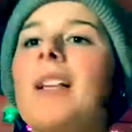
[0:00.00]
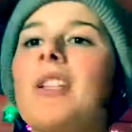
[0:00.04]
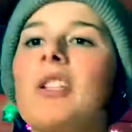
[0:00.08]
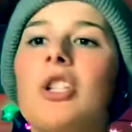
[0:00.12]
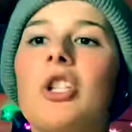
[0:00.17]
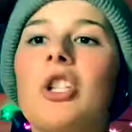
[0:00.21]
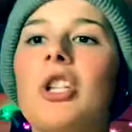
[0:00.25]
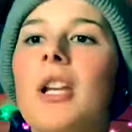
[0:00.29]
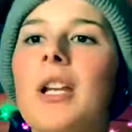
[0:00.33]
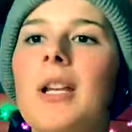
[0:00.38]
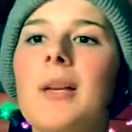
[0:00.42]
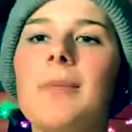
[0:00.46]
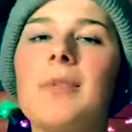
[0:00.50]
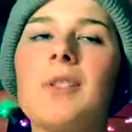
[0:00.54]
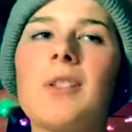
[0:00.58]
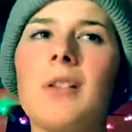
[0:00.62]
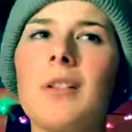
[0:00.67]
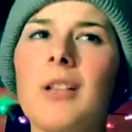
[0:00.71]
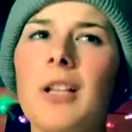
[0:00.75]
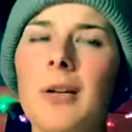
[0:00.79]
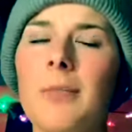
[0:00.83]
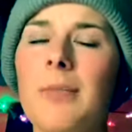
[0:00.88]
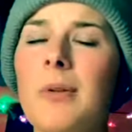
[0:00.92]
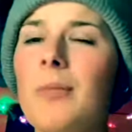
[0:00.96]
shapes.
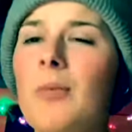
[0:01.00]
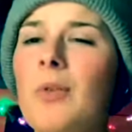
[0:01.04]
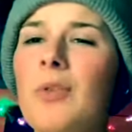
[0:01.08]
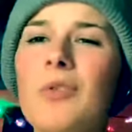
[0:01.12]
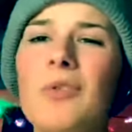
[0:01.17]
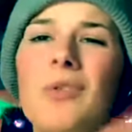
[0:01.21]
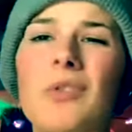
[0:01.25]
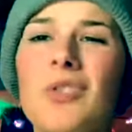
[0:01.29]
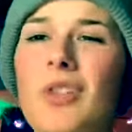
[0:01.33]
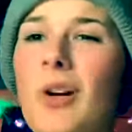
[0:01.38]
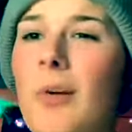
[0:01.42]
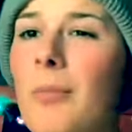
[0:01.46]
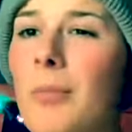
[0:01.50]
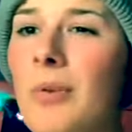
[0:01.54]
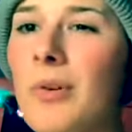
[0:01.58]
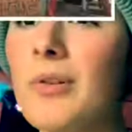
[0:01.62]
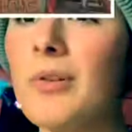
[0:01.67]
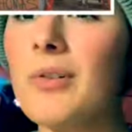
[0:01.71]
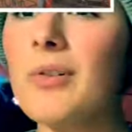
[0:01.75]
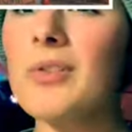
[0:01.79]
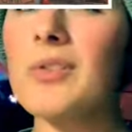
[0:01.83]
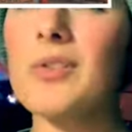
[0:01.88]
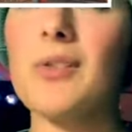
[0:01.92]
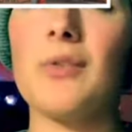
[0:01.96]
A lot of people use
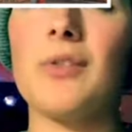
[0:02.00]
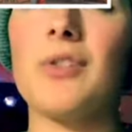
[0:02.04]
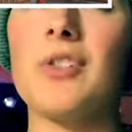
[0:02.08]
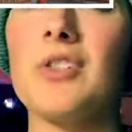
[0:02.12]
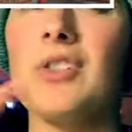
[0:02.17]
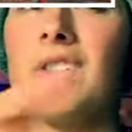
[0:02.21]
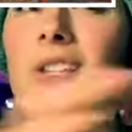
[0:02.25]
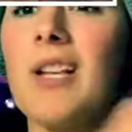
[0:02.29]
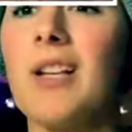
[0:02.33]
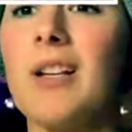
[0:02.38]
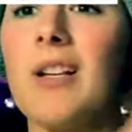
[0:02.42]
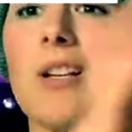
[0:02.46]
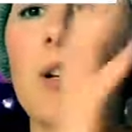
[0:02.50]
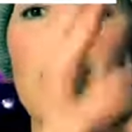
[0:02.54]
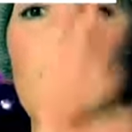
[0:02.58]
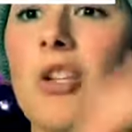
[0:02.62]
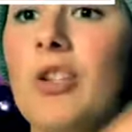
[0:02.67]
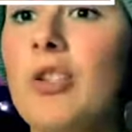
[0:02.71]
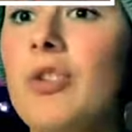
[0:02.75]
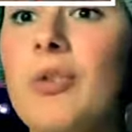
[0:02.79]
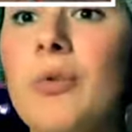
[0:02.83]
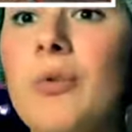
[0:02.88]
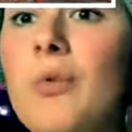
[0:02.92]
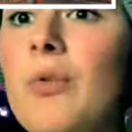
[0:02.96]
numbers or just
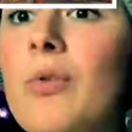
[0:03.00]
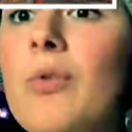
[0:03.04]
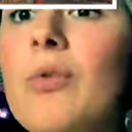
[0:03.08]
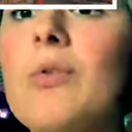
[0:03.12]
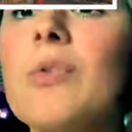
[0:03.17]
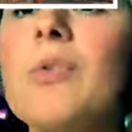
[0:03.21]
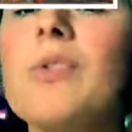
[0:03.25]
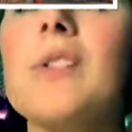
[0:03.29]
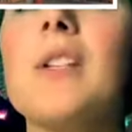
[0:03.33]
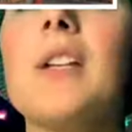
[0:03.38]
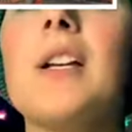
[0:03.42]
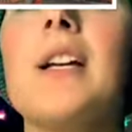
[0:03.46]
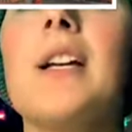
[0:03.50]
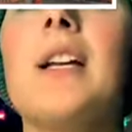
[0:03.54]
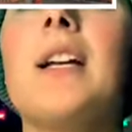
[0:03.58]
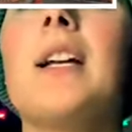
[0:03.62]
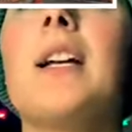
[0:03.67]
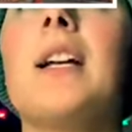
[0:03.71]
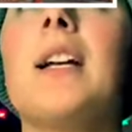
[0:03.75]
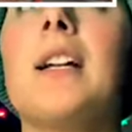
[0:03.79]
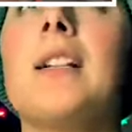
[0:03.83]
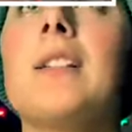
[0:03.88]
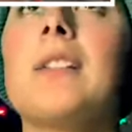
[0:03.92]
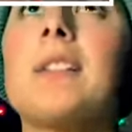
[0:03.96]
doodles.
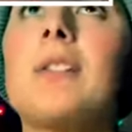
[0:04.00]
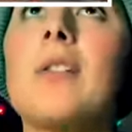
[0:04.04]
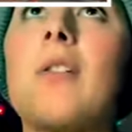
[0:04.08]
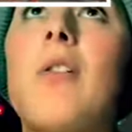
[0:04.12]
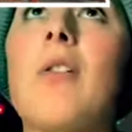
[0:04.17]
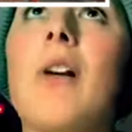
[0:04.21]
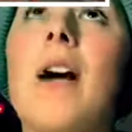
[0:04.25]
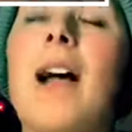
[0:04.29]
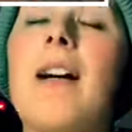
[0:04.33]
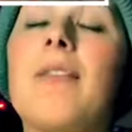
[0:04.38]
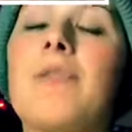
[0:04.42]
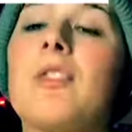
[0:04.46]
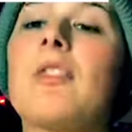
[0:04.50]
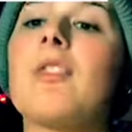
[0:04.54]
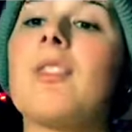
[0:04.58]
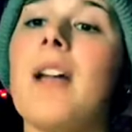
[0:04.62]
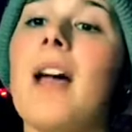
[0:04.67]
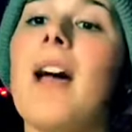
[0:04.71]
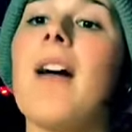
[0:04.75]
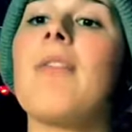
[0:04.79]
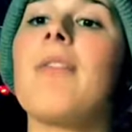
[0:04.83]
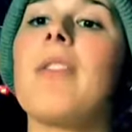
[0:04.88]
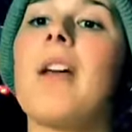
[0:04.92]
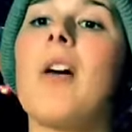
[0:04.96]
And so after you
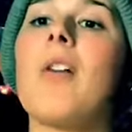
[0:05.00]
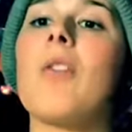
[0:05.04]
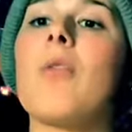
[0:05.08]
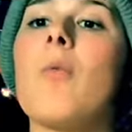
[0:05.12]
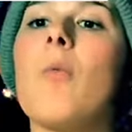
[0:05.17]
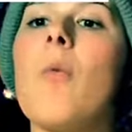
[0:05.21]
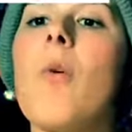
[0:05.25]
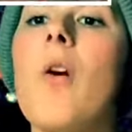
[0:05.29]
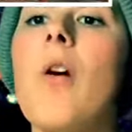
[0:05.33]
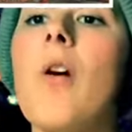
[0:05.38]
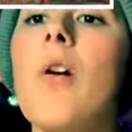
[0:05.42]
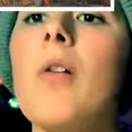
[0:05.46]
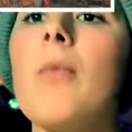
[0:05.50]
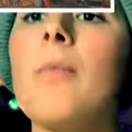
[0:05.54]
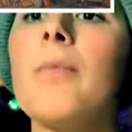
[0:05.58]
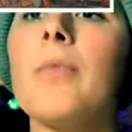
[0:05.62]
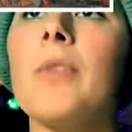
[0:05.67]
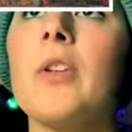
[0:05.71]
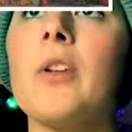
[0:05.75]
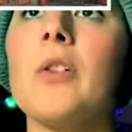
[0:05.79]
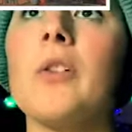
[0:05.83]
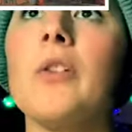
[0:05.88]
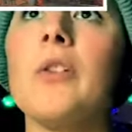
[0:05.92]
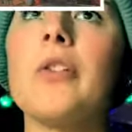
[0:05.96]
have that on the wall,
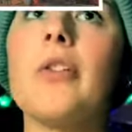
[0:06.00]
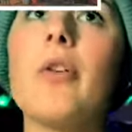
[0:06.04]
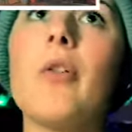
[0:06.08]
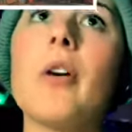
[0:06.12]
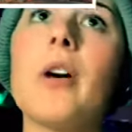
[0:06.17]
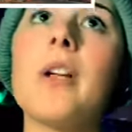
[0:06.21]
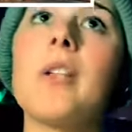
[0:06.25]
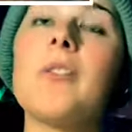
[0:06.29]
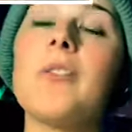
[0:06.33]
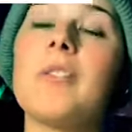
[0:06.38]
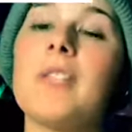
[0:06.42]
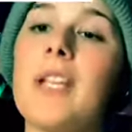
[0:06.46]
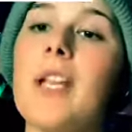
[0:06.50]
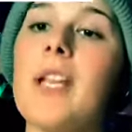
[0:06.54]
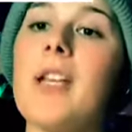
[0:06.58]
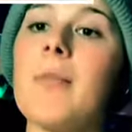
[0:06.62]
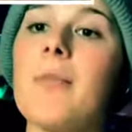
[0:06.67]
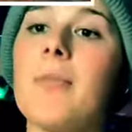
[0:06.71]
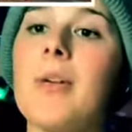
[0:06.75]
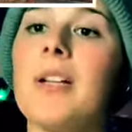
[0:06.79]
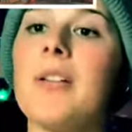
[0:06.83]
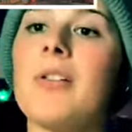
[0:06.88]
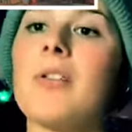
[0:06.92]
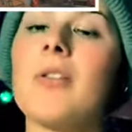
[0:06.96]
you go in, you take
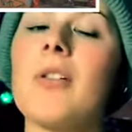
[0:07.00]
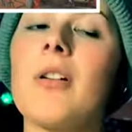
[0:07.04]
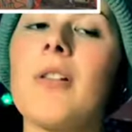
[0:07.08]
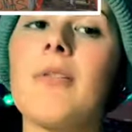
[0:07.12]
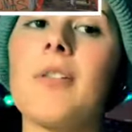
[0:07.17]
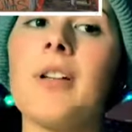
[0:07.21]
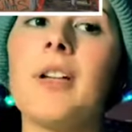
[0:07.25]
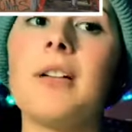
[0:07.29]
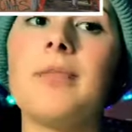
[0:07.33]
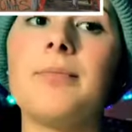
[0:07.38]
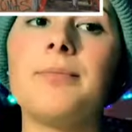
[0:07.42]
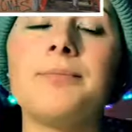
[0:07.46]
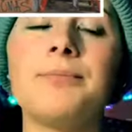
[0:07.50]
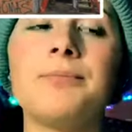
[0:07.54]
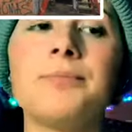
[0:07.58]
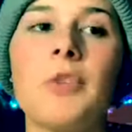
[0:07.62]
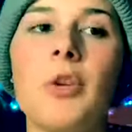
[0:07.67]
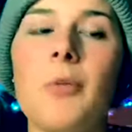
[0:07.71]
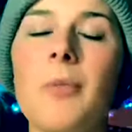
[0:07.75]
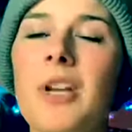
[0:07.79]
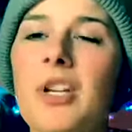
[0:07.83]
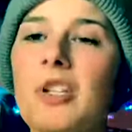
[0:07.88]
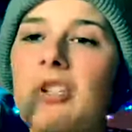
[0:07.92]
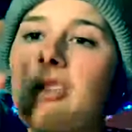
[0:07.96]
a picture of it,
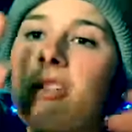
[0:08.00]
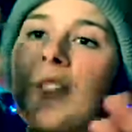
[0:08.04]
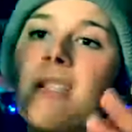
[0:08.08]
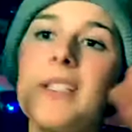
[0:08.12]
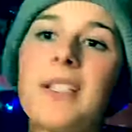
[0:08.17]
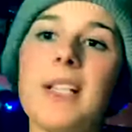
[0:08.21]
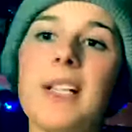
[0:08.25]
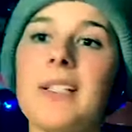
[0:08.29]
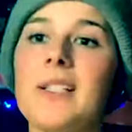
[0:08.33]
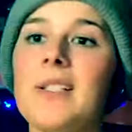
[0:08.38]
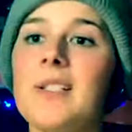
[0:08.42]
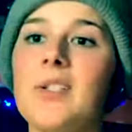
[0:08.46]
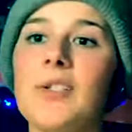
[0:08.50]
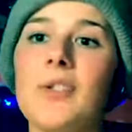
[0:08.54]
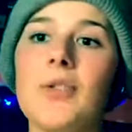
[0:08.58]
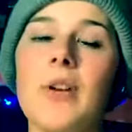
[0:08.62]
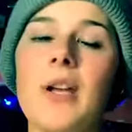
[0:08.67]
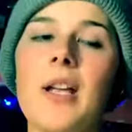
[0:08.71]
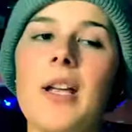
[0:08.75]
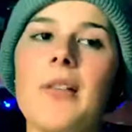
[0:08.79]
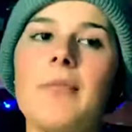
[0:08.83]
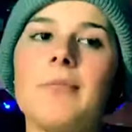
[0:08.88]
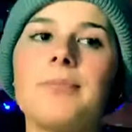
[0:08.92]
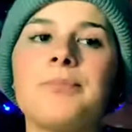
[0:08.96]
you make sure it's nice and
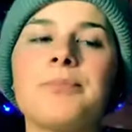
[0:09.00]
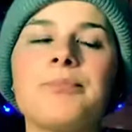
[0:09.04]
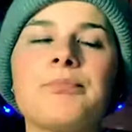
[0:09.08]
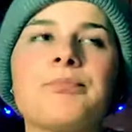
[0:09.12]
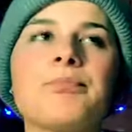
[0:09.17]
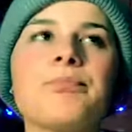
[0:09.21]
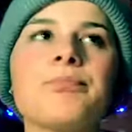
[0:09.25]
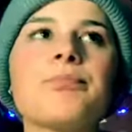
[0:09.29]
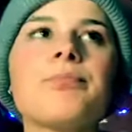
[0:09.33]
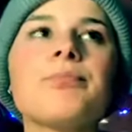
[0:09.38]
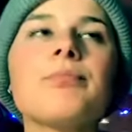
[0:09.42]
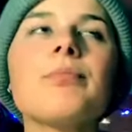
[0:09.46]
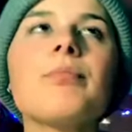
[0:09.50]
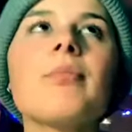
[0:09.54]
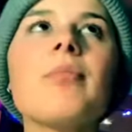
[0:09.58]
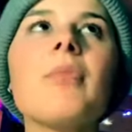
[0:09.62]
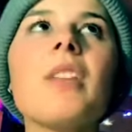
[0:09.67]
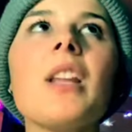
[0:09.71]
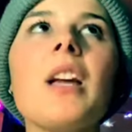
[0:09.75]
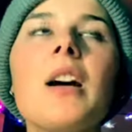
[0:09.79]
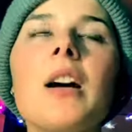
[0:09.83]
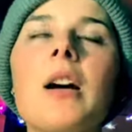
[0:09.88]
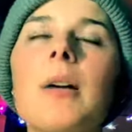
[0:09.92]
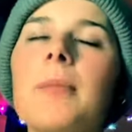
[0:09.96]
straight
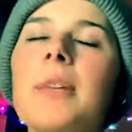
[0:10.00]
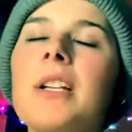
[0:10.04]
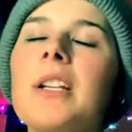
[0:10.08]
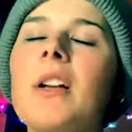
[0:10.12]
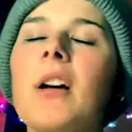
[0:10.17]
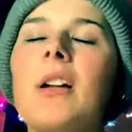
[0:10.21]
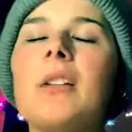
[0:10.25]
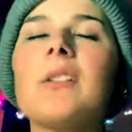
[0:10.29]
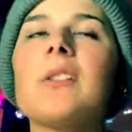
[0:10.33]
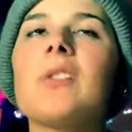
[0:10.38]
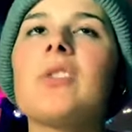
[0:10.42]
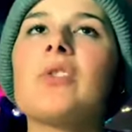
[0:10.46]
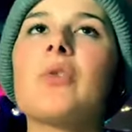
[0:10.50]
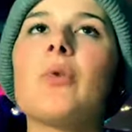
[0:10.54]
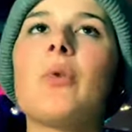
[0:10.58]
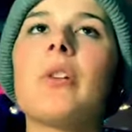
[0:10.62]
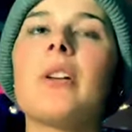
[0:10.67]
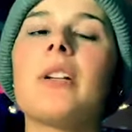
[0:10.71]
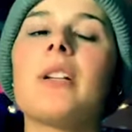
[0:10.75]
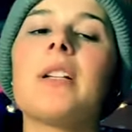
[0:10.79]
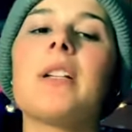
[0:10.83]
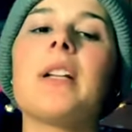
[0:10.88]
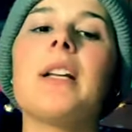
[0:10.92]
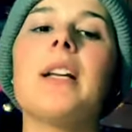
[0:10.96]
and not
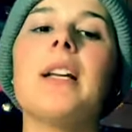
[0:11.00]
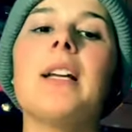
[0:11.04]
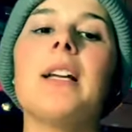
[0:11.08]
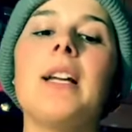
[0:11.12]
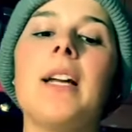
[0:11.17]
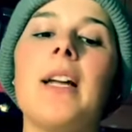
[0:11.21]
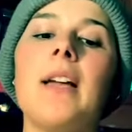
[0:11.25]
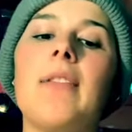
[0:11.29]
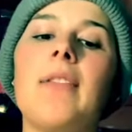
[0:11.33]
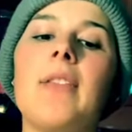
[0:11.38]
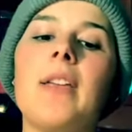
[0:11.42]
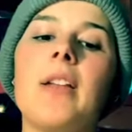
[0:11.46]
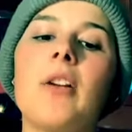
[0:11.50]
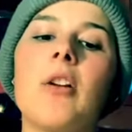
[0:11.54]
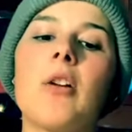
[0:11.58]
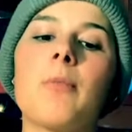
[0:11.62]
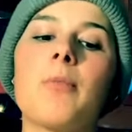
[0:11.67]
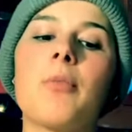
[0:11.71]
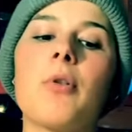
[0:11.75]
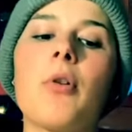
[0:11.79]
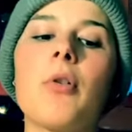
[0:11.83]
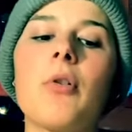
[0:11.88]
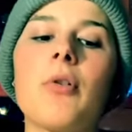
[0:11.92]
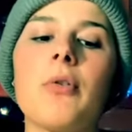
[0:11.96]
distorted. And then
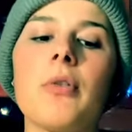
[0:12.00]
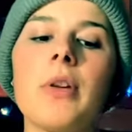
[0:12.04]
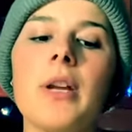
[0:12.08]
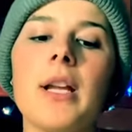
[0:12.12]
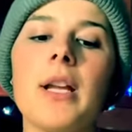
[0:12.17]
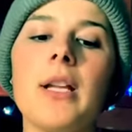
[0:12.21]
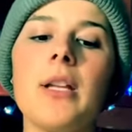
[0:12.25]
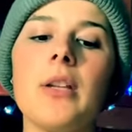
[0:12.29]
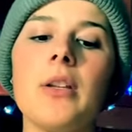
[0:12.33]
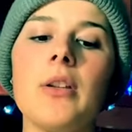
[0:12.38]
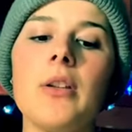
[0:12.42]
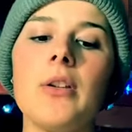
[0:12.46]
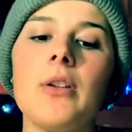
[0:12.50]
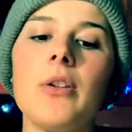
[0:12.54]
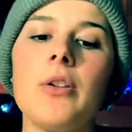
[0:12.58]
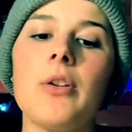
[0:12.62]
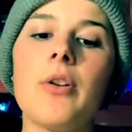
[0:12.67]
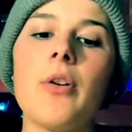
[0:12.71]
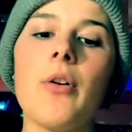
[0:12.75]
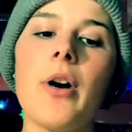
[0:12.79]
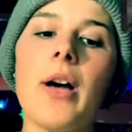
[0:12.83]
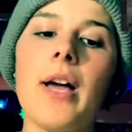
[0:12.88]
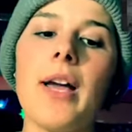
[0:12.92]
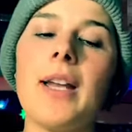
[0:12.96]
on Procreate,
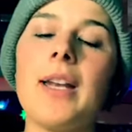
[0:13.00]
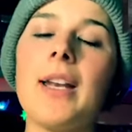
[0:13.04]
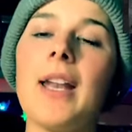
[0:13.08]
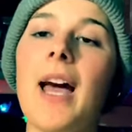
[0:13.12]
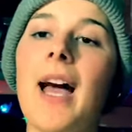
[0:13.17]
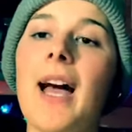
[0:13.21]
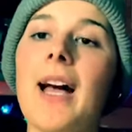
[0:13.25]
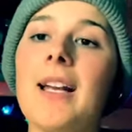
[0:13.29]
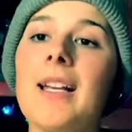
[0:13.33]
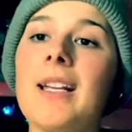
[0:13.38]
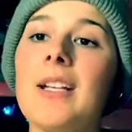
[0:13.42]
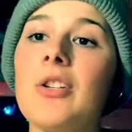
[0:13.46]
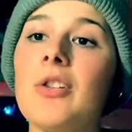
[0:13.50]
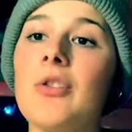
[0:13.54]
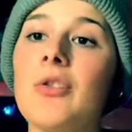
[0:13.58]
you go ahead and add in your